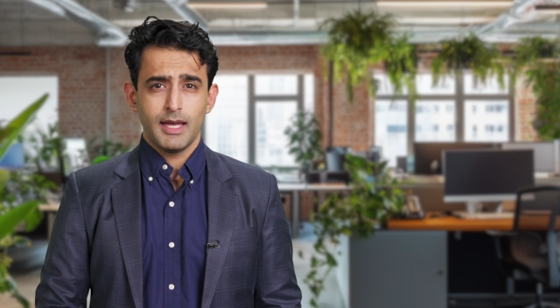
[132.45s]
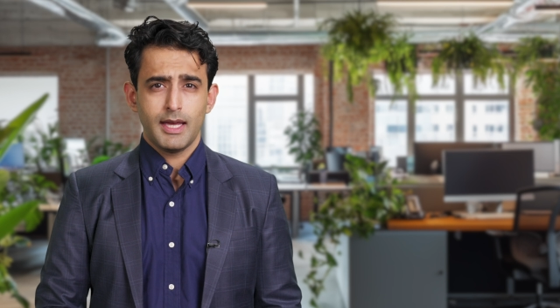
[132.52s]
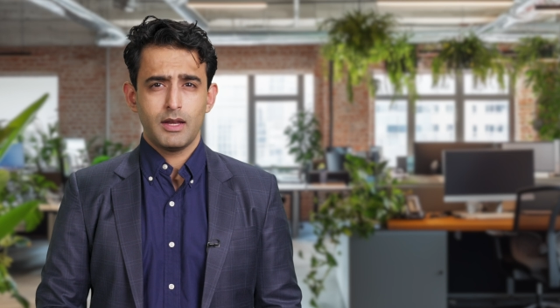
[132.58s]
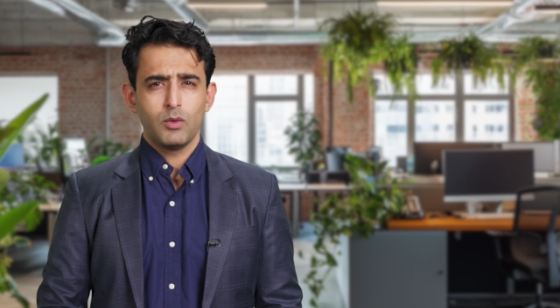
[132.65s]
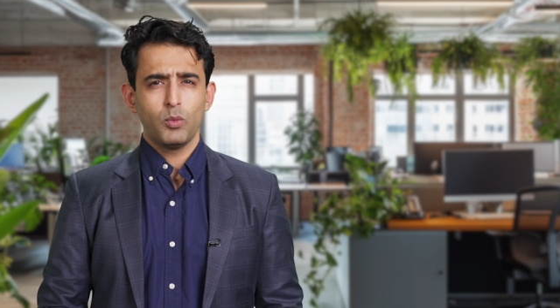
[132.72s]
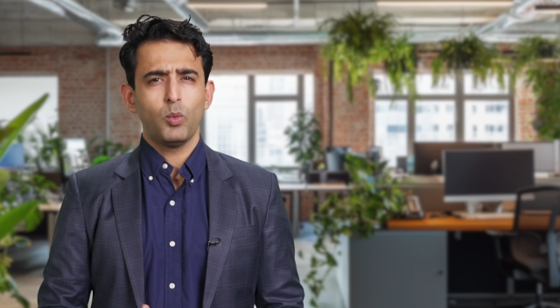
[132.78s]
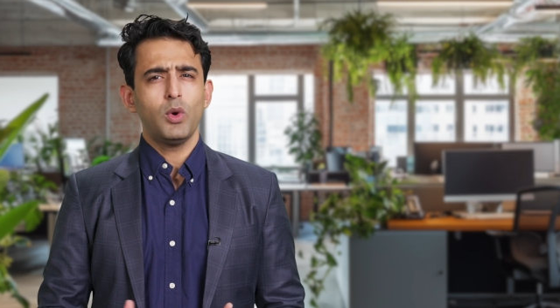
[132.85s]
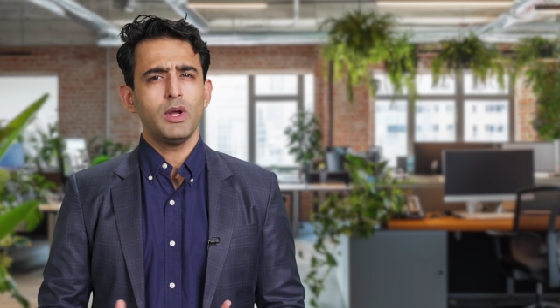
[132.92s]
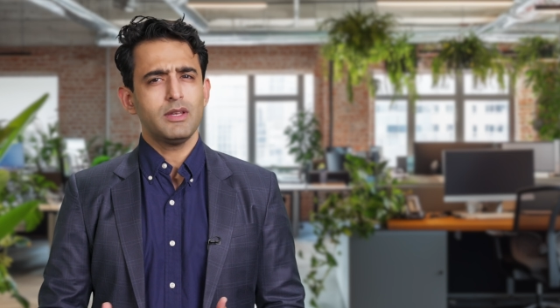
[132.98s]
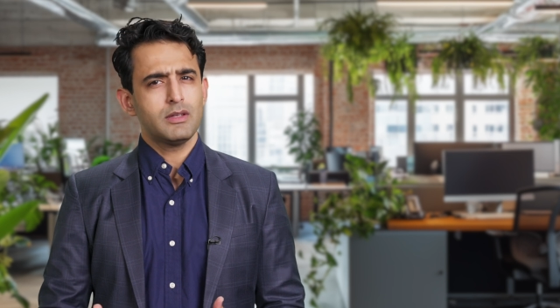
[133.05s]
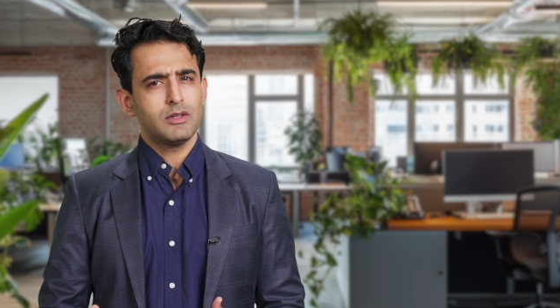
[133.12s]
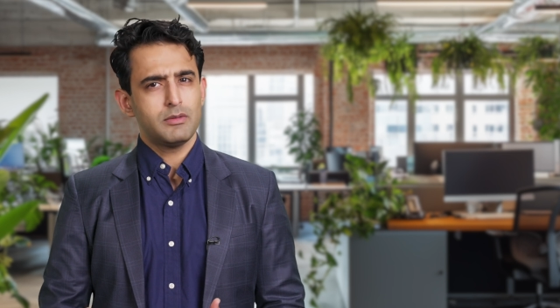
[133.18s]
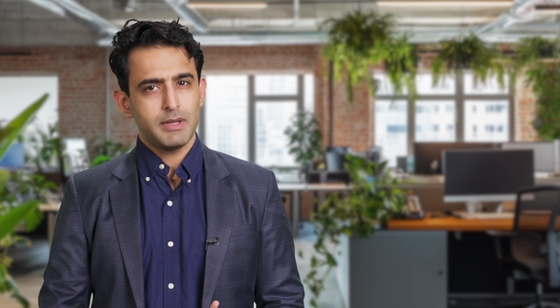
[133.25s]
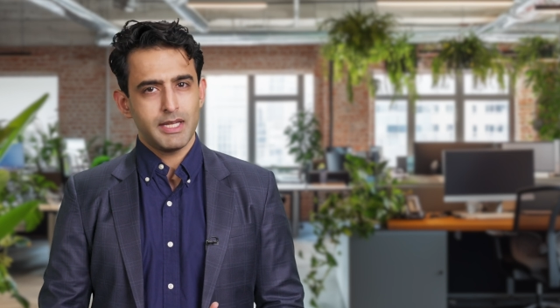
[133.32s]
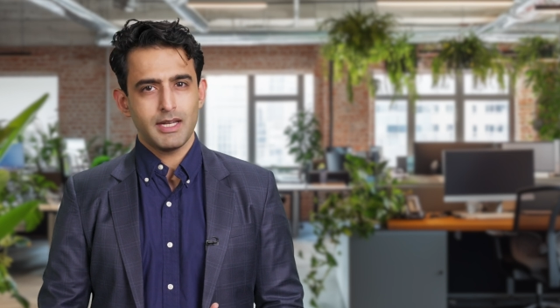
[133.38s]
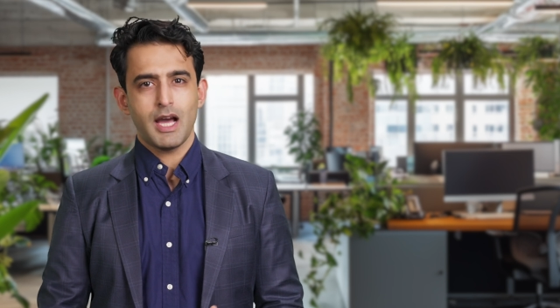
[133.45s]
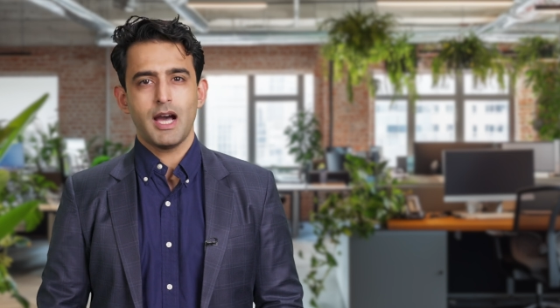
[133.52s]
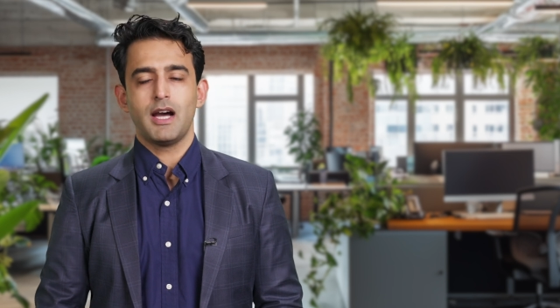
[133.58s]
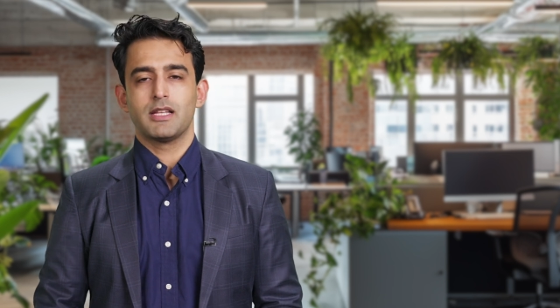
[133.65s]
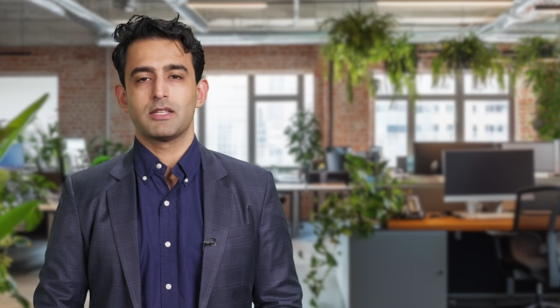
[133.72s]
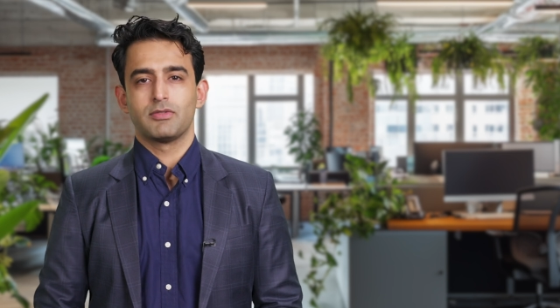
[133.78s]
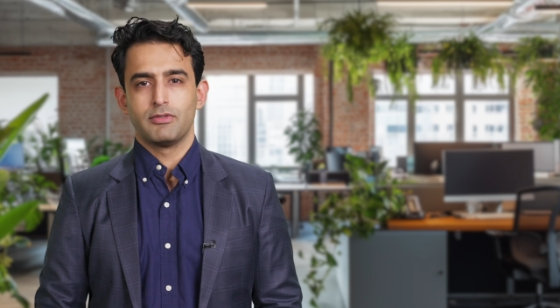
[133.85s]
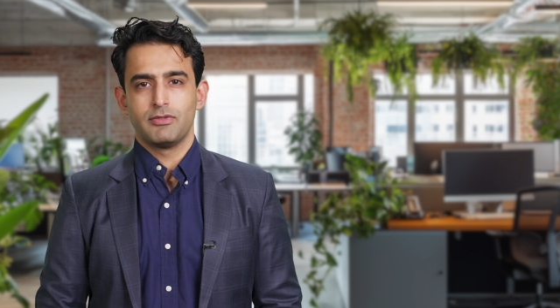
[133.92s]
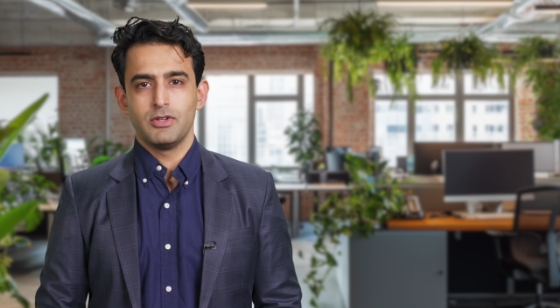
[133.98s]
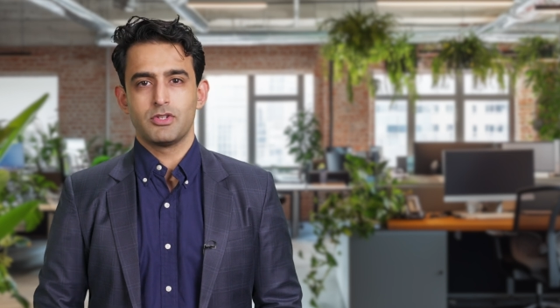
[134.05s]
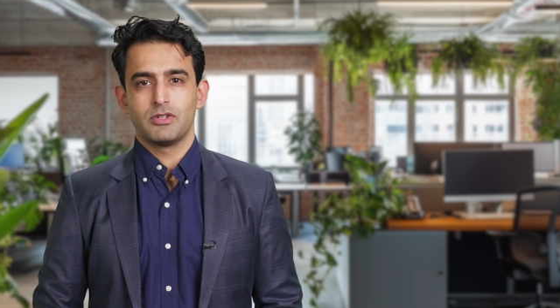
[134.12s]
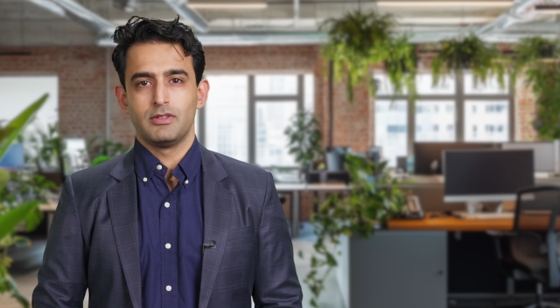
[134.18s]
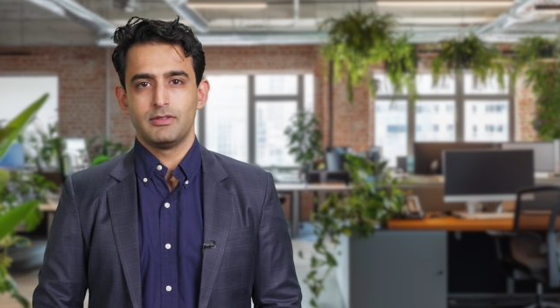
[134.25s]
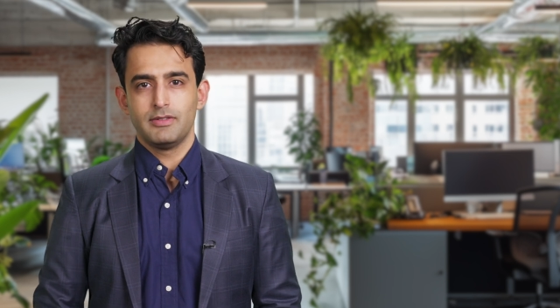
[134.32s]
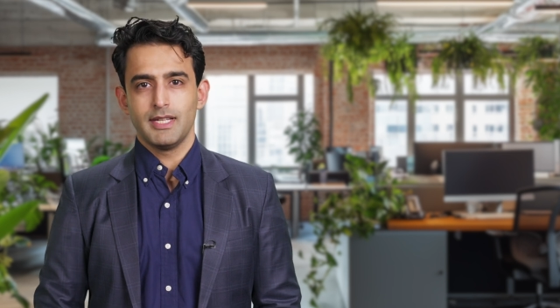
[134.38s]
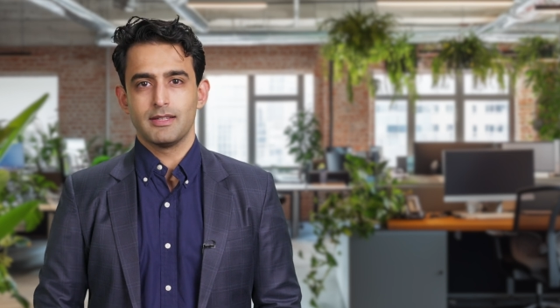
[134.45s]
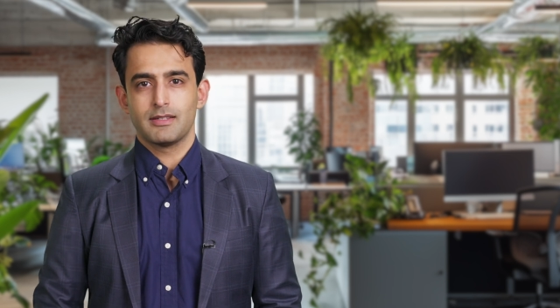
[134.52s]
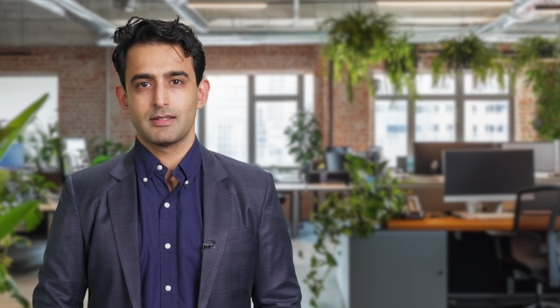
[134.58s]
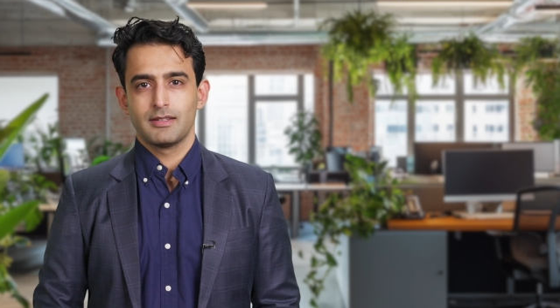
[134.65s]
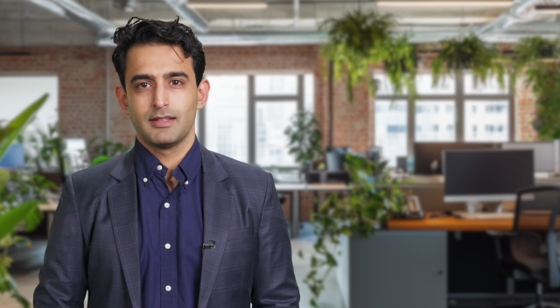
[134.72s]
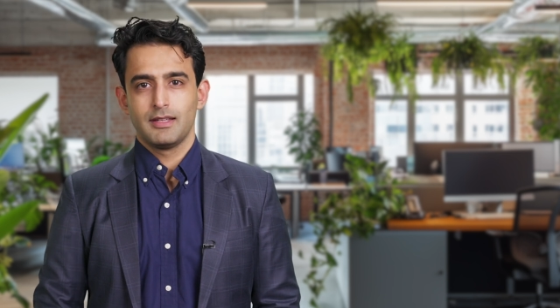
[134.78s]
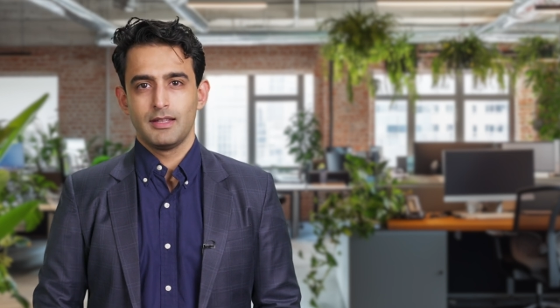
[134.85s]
and what could be enhanced for future events.